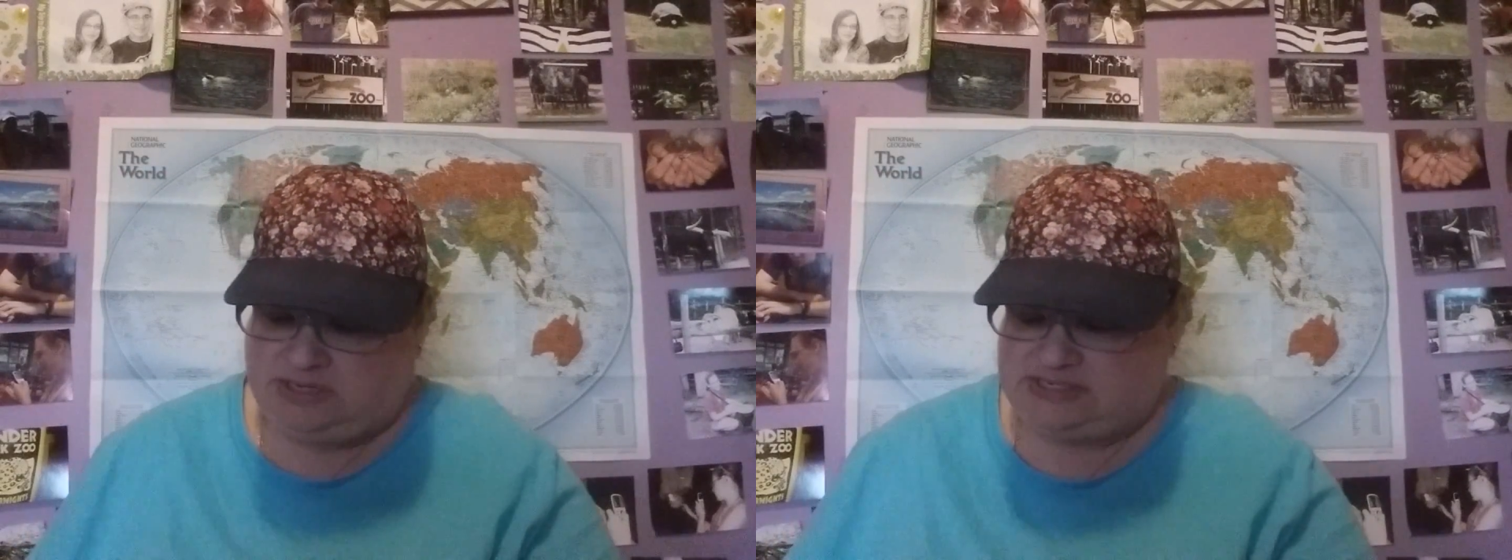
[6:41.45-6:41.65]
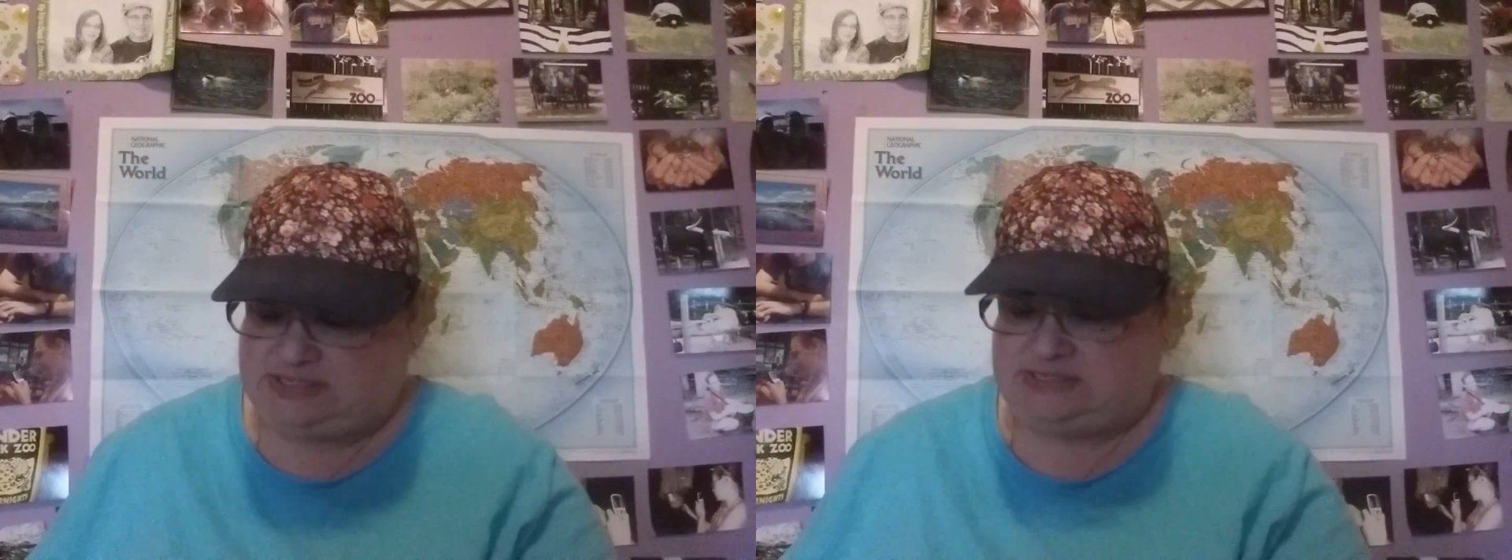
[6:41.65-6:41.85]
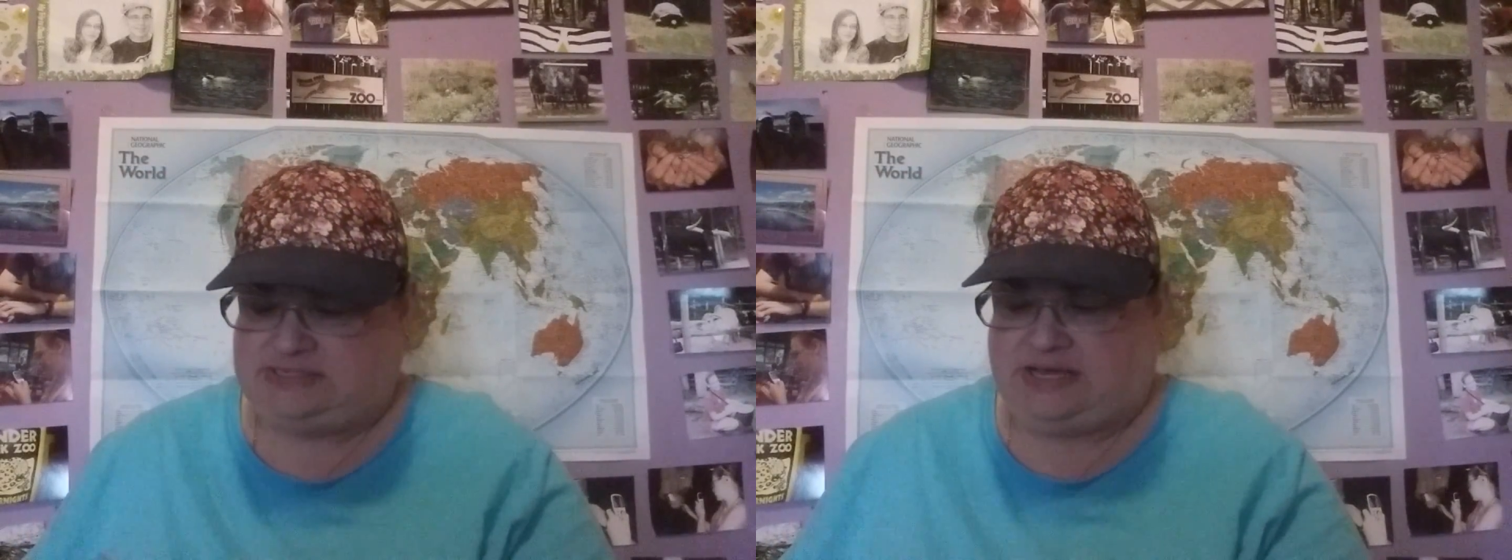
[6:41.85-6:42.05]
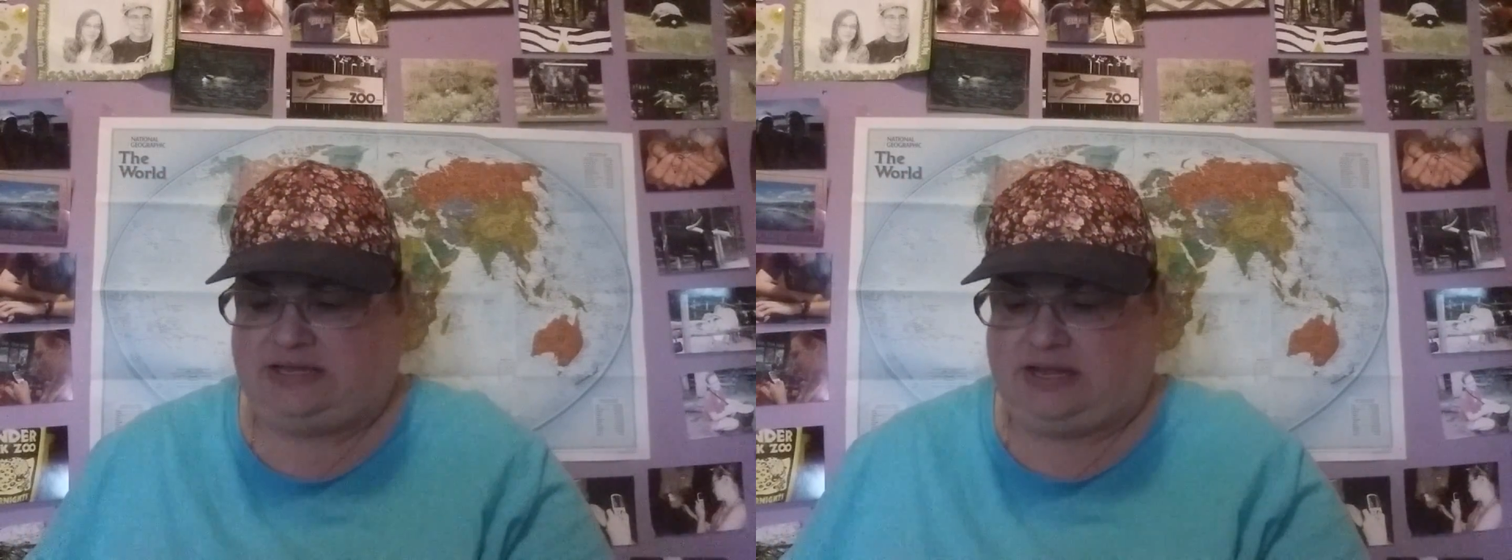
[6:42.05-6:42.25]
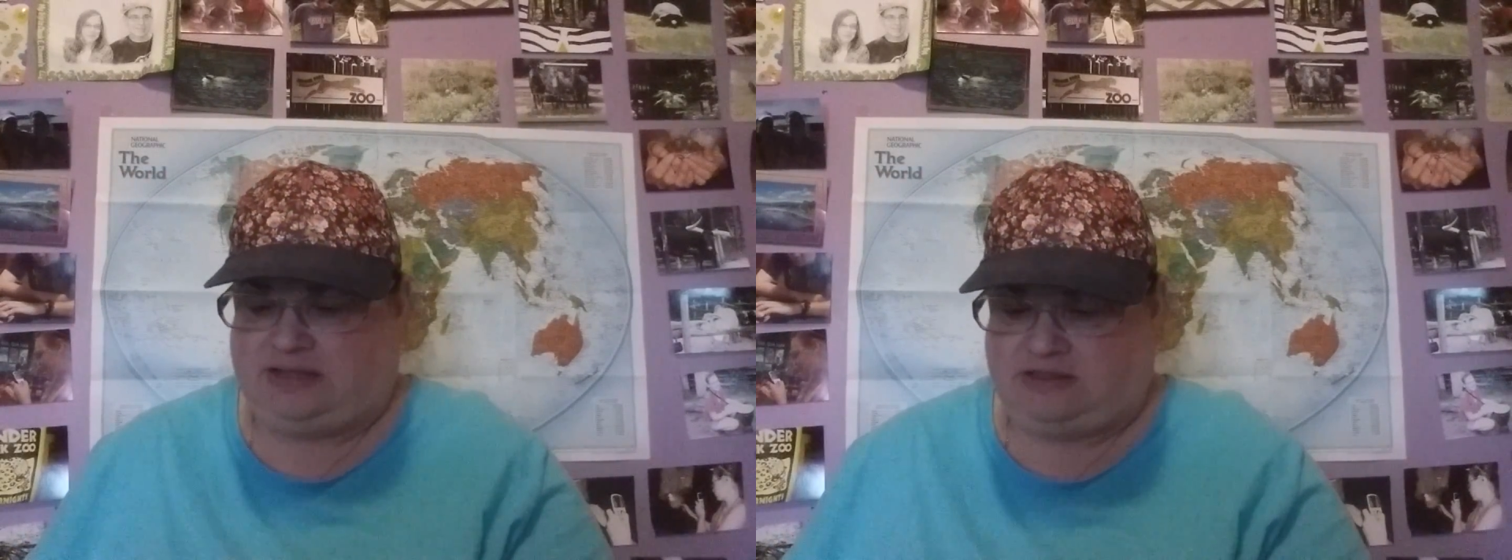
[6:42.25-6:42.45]
Doesn't
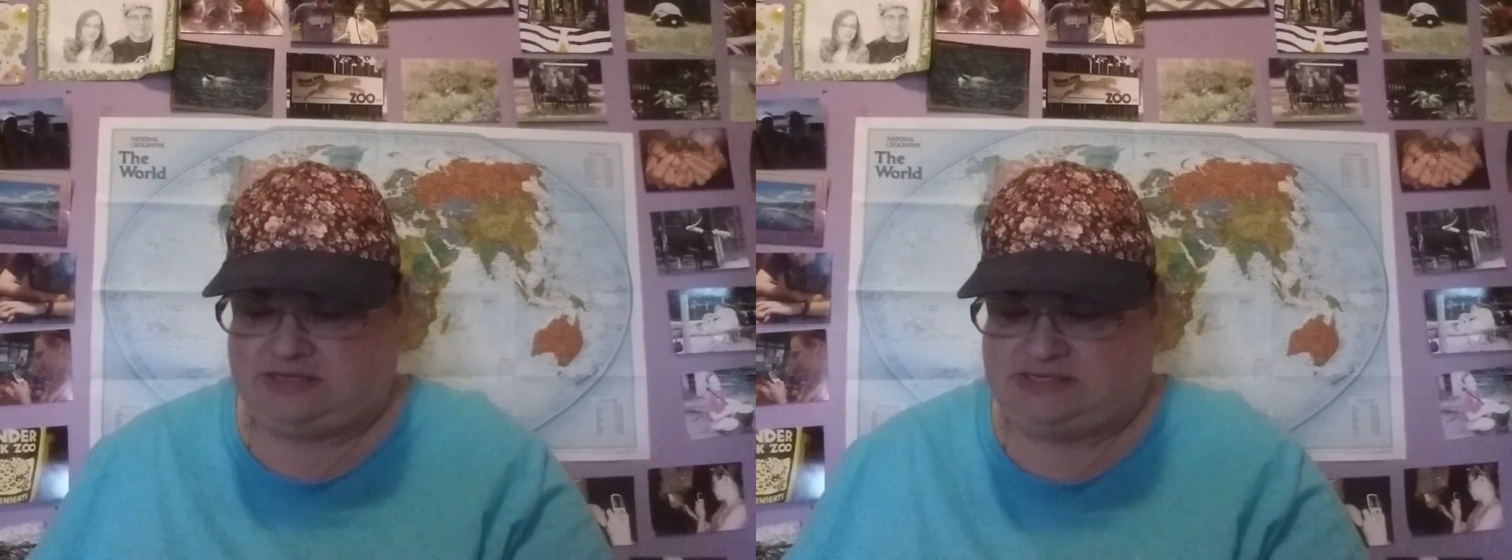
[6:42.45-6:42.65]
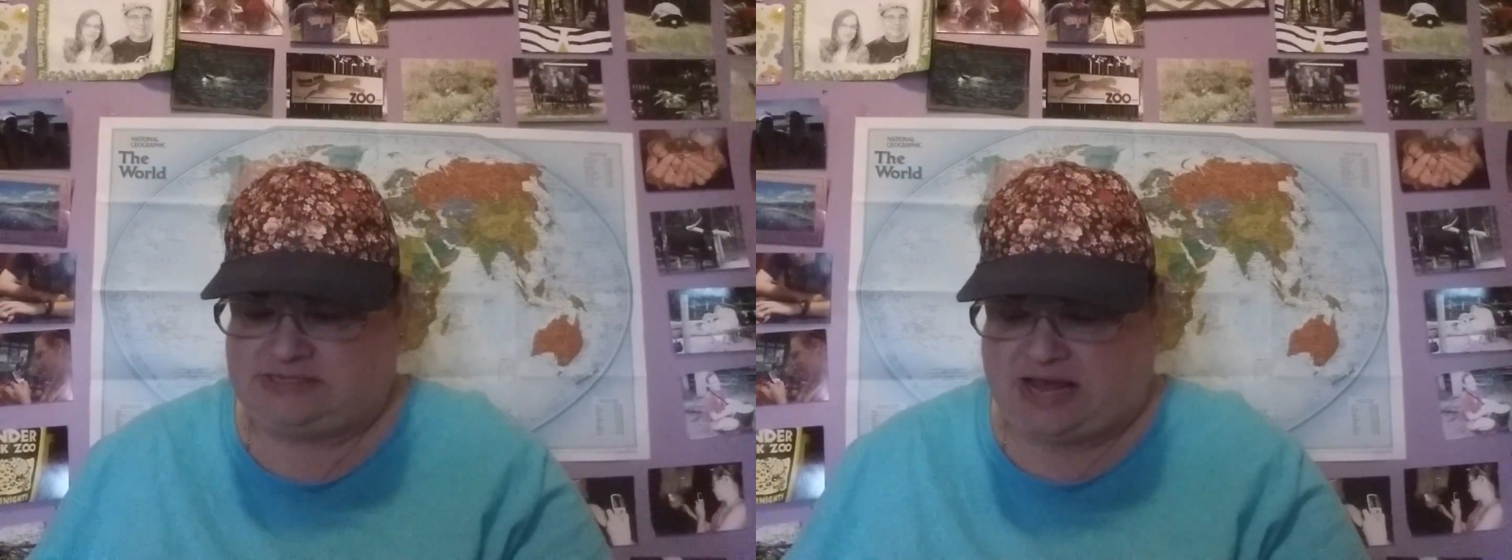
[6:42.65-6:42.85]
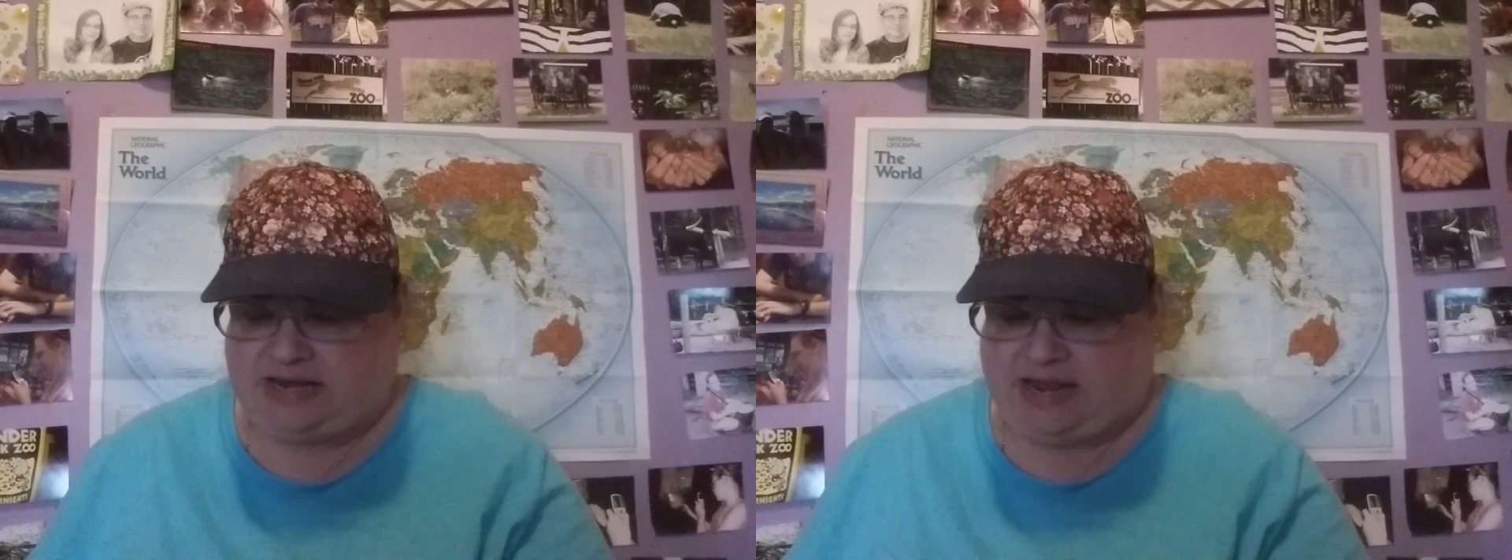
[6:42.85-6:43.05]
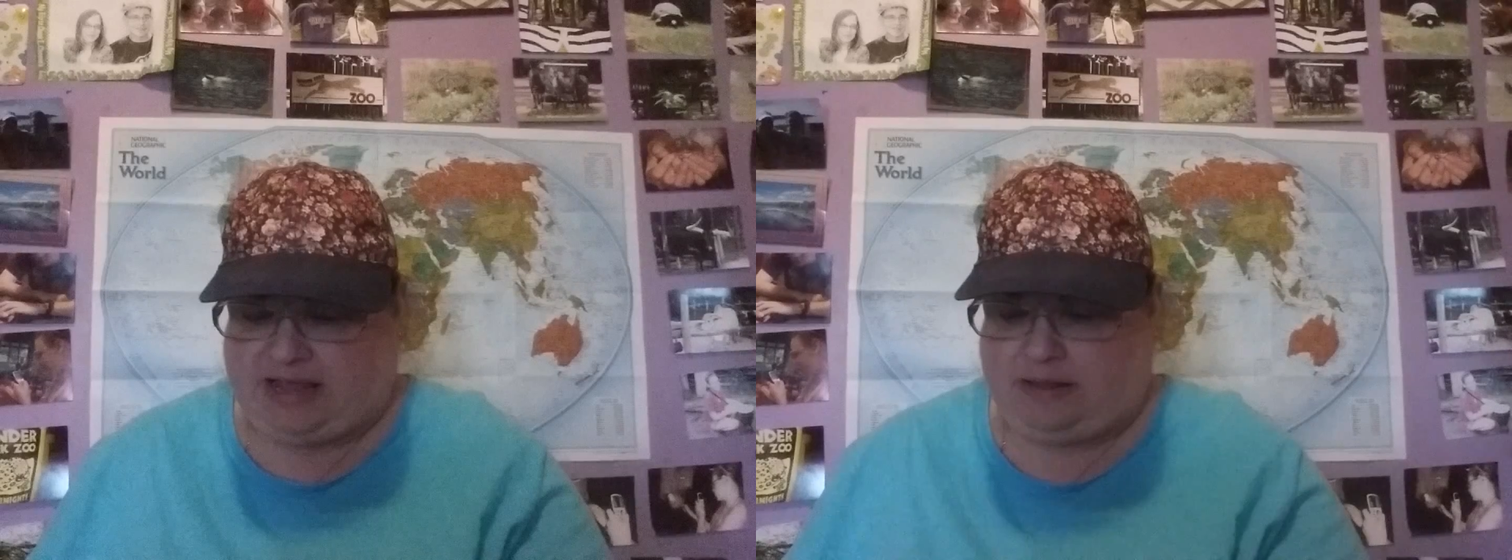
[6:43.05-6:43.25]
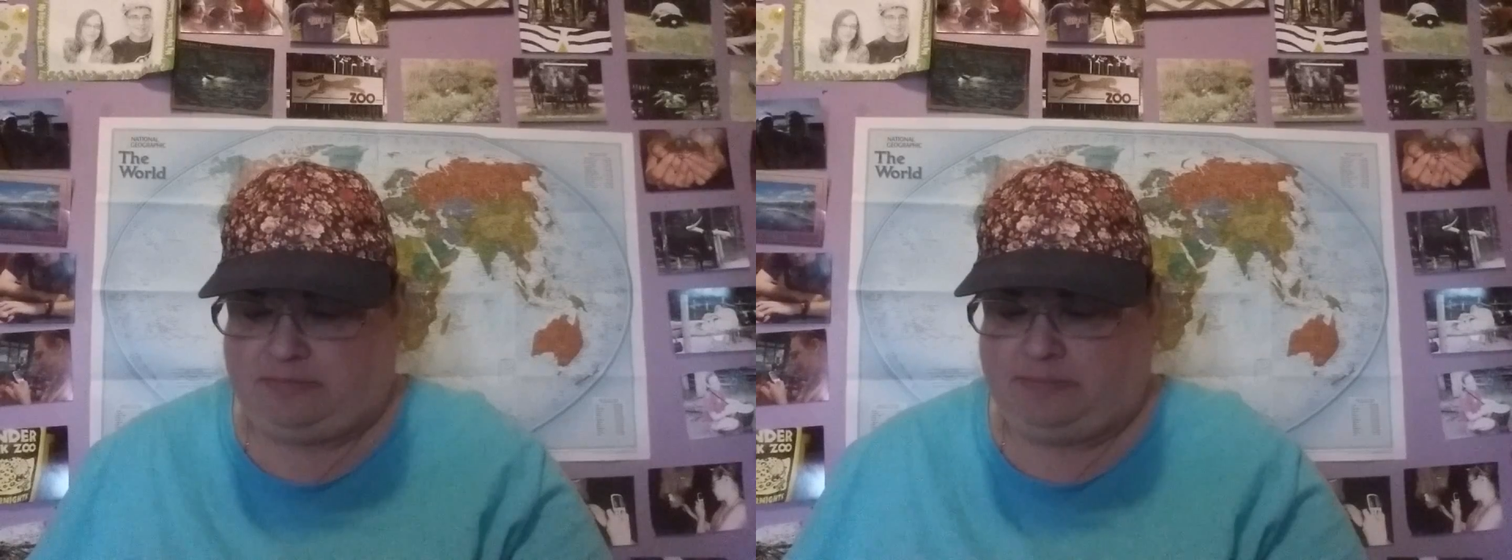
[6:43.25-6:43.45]
say, like, the set
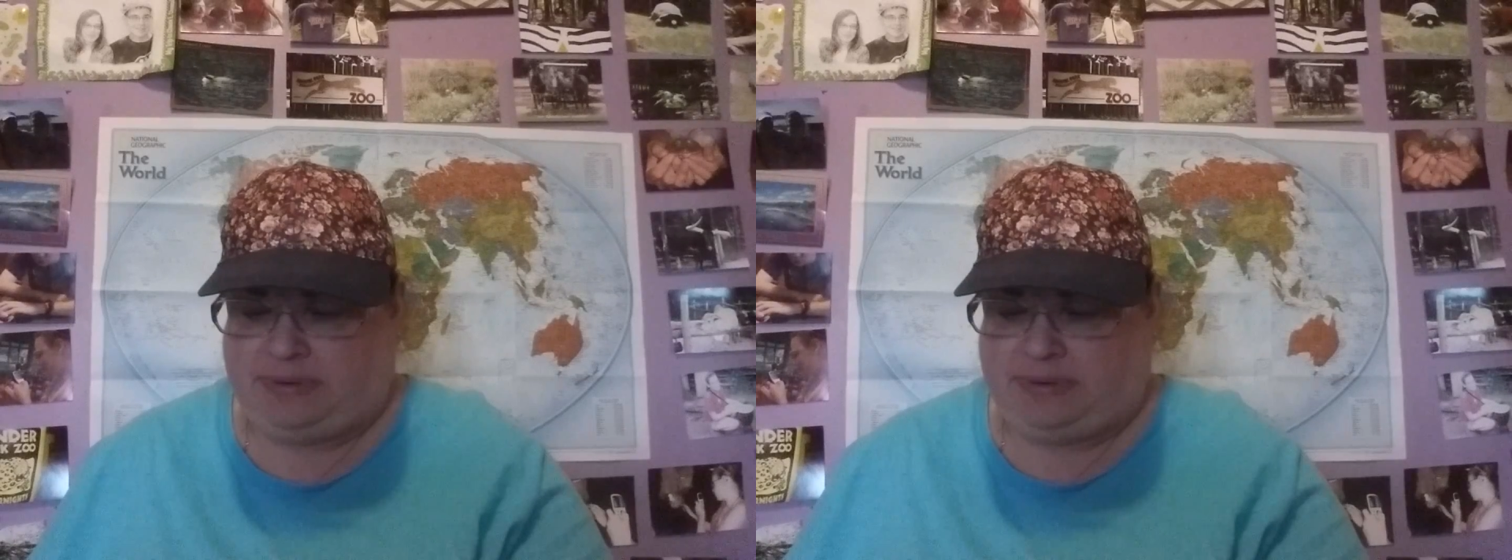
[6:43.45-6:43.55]
name.